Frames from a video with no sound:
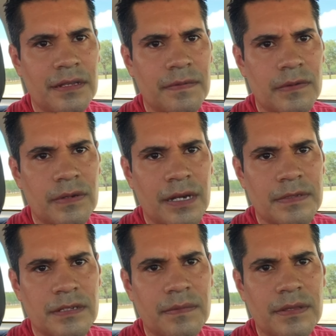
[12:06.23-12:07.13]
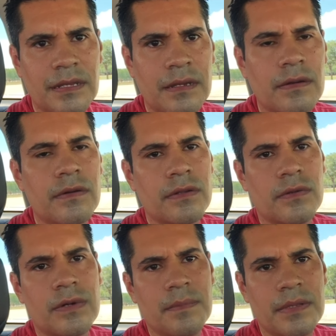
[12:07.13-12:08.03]
If you have something or
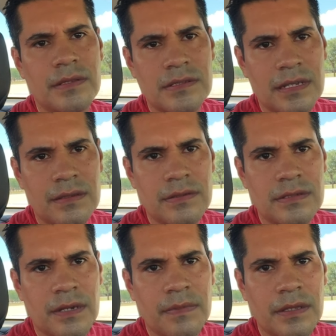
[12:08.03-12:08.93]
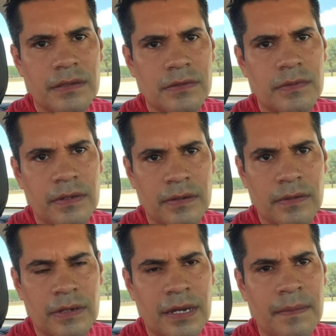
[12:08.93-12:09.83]
you want me to send you something to be, uh,
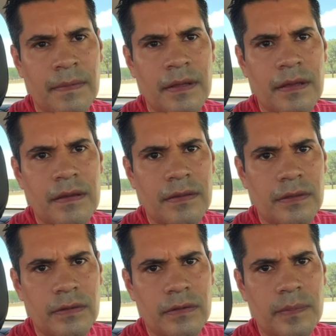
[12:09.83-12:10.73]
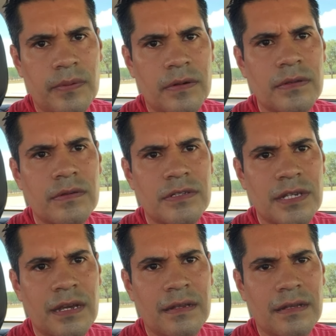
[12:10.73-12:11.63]
you have to put on your
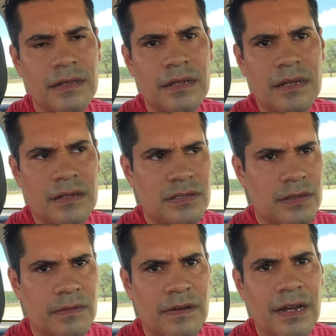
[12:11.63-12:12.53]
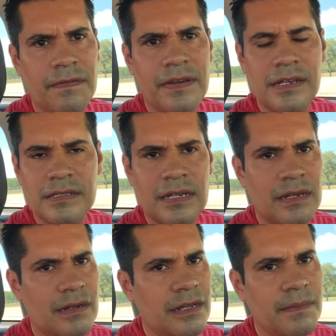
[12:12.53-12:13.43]
channel, some graphics,
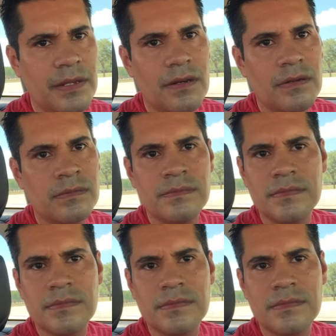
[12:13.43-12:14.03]
uh, let me know.